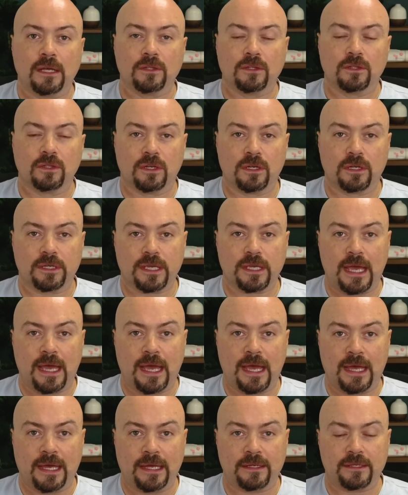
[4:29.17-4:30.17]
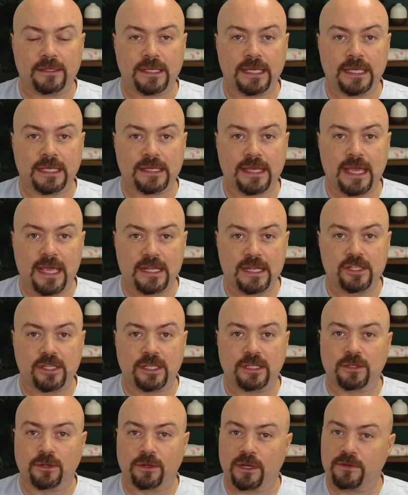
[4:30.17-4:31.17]
look at
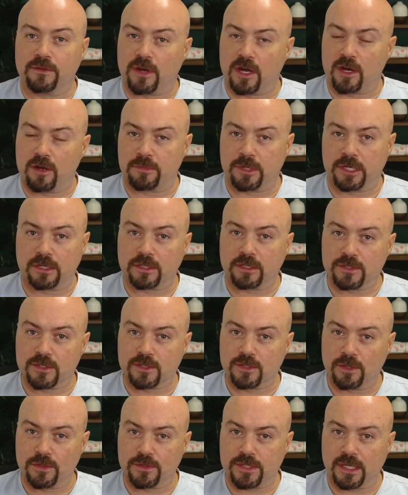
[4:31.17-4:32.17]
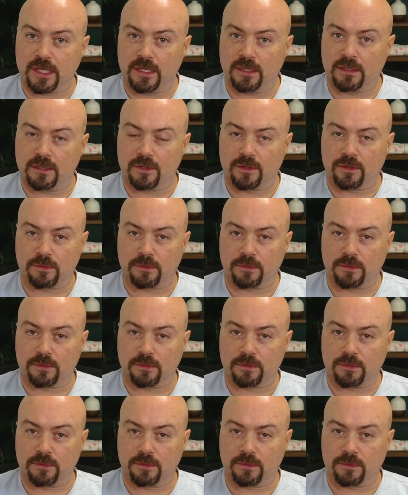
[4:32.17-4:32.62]
engaging their environmental consultant